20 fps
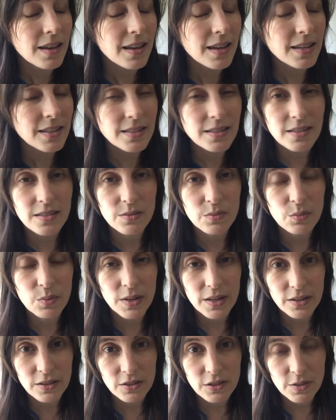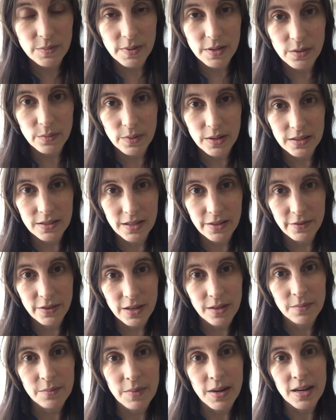It's weird to be the one
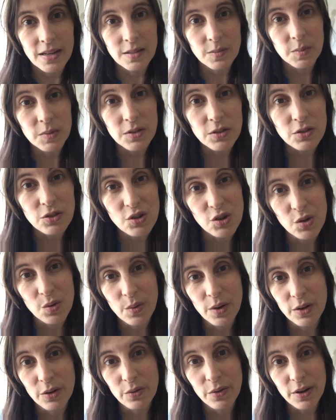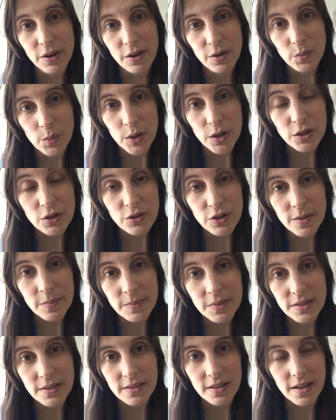leaving. My husband's usually the one going on work
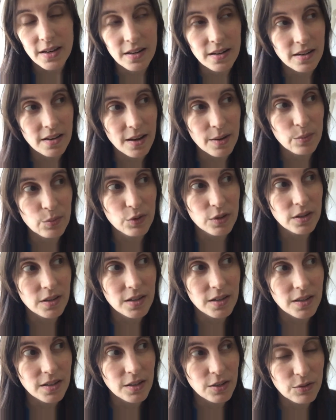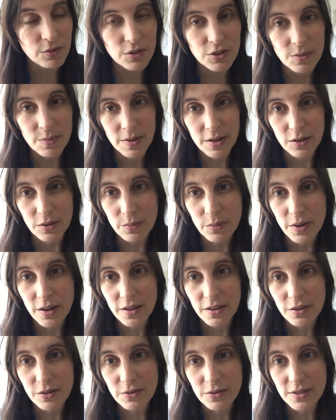trips, and I'm really used to being the
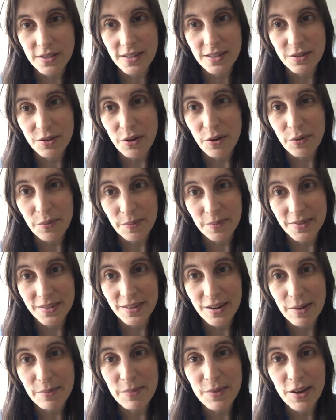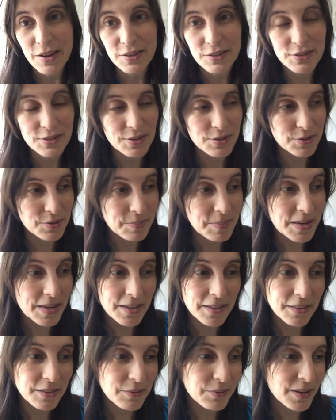one who stays home. And I'm not used to
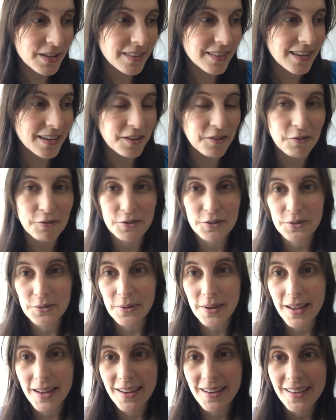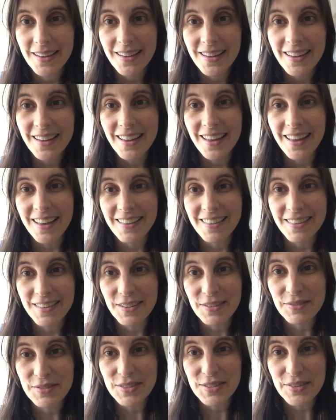being the one that goes away and
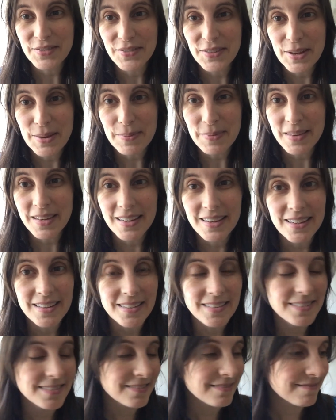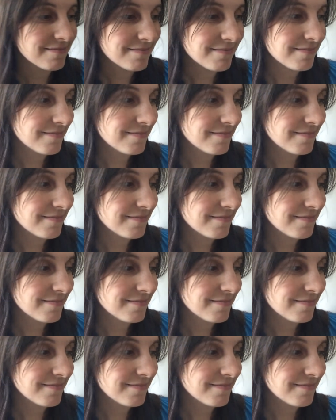leaves the family and